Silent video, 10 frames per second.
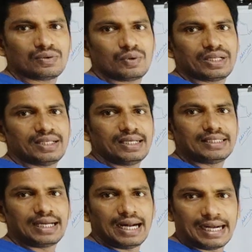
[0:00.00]
What is
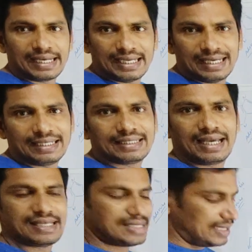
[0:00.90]
that? Adenylic
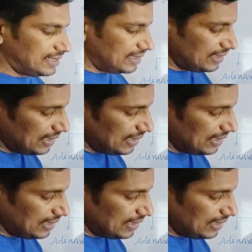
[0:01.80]
acid.